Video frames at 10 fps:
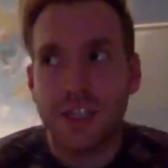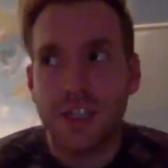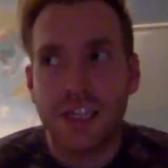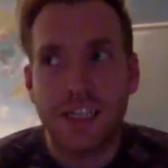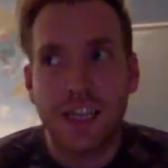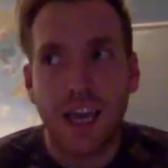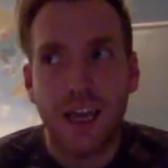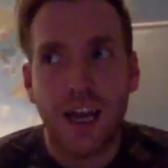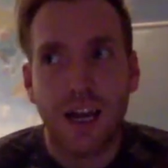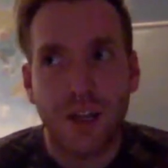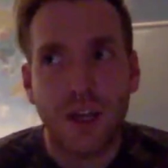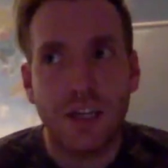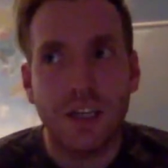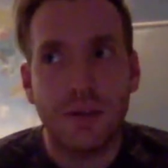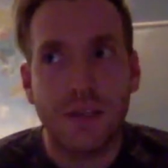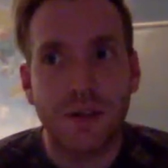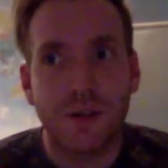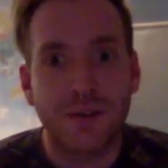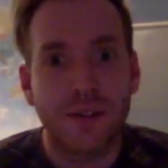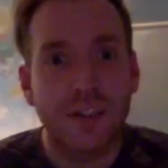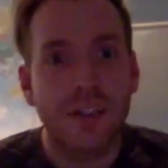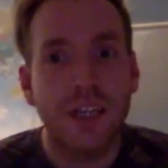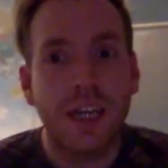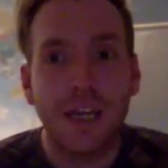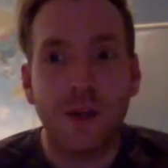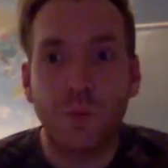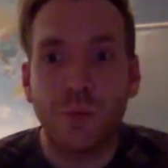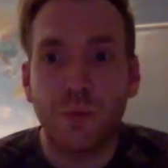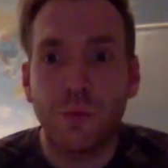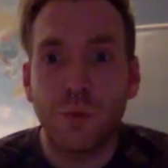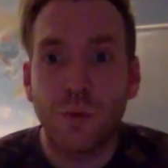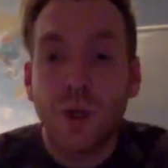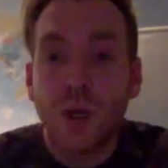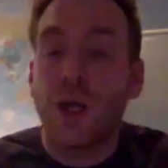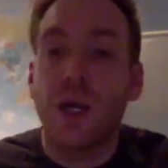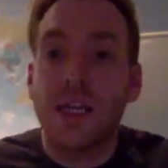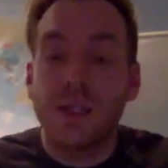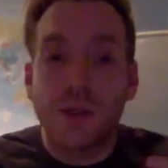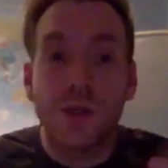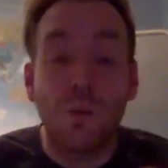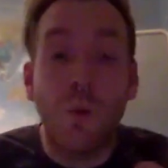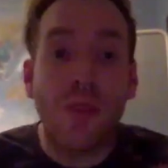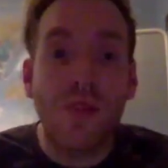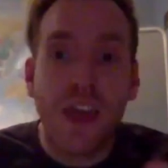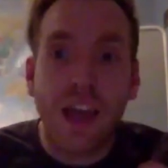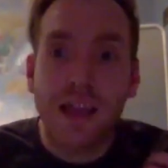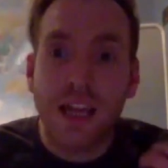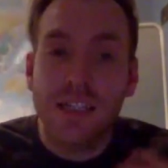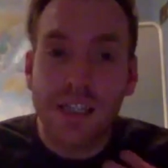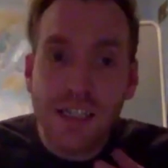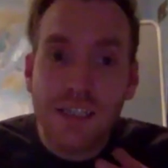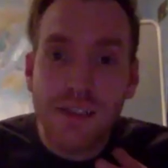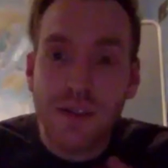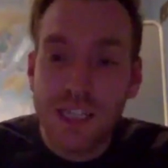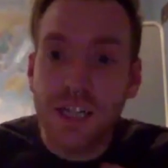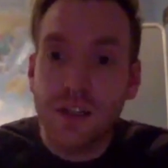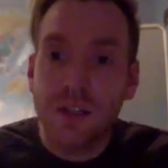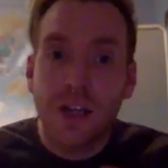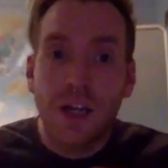to this day, at 32 years old, it is the one thing that's still,